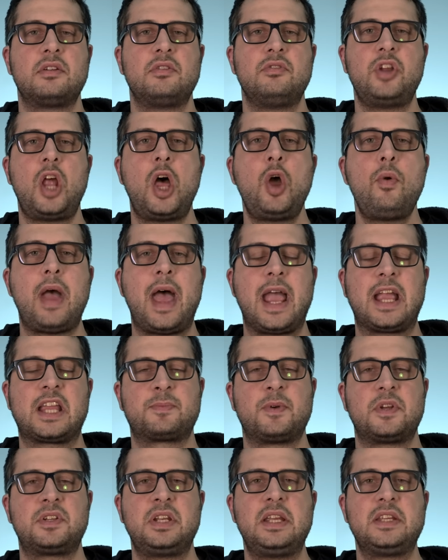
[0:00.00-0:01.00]
no
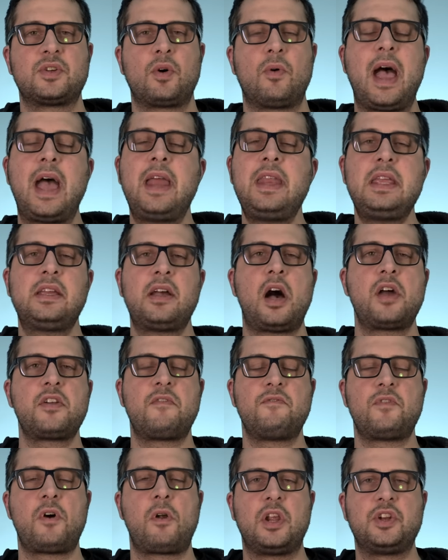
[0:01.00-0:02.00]
expertise or any kind of
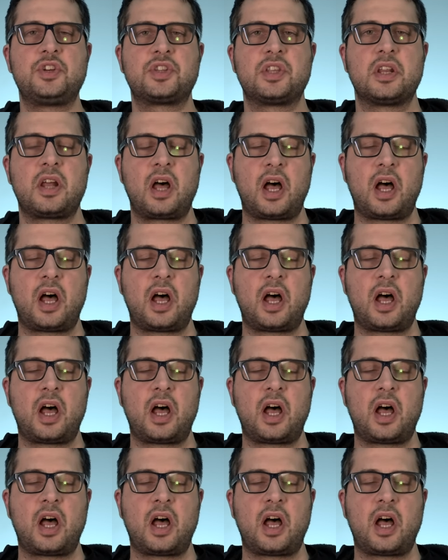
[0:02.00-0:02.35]
knowledge that